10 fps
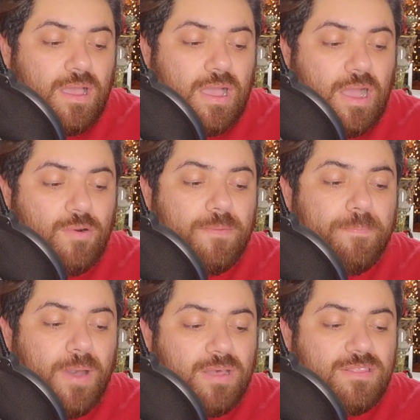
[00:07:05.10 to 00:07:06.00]
Our
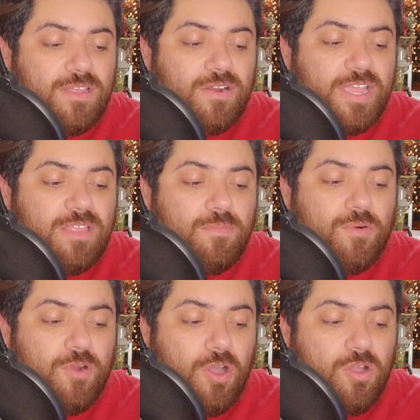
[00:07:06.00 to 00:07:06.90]
butler in
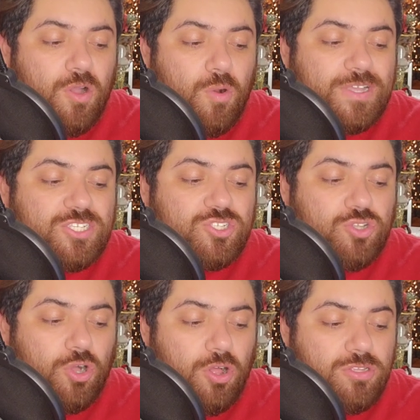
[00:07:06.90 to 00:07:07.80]
Morocco was
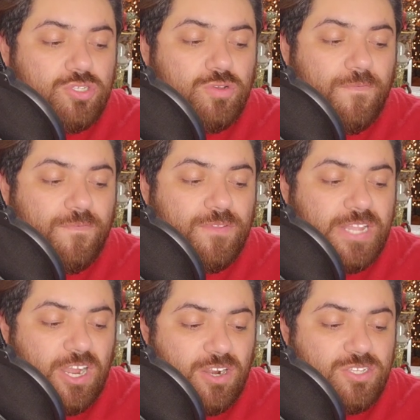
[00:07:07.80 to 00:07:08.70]
told to
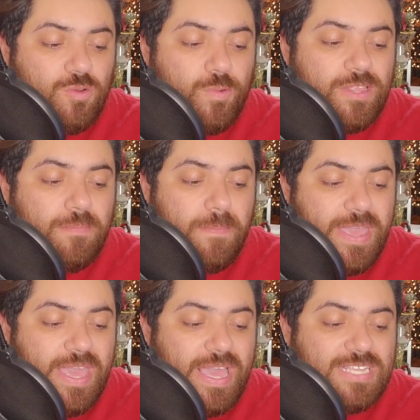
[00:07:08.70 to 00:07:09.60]
flirt with
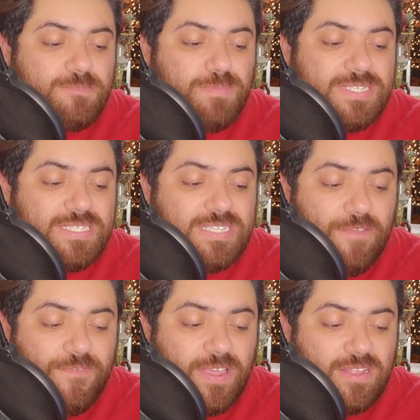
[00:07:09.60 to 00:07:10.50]
me
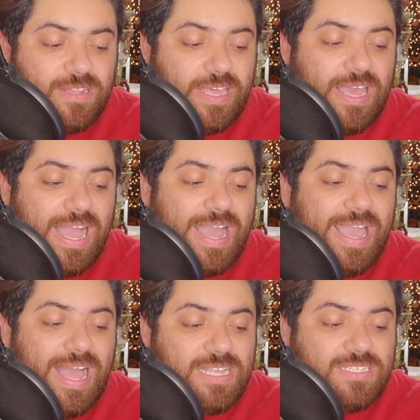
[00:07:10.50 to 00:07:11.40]
specifically. I
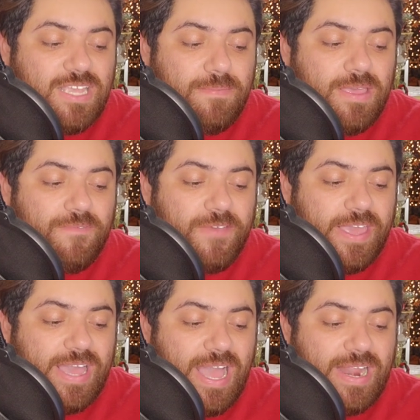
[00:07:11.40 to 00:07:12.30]
asked him if
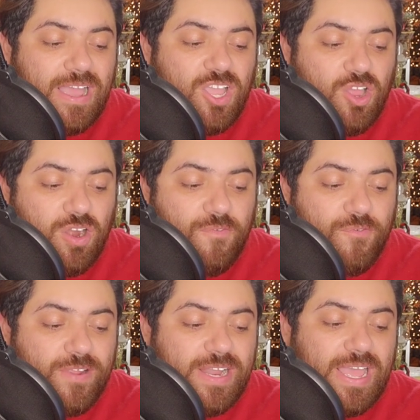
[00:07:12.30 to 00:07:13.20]
he had a
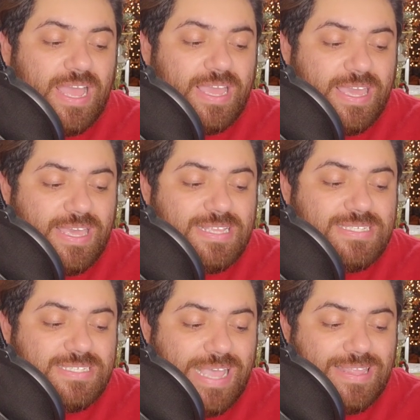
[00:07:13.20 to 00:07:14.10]
girlfriend, and he
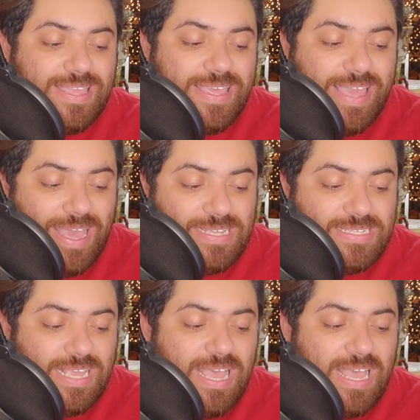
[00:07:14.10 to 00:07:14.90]
said yes.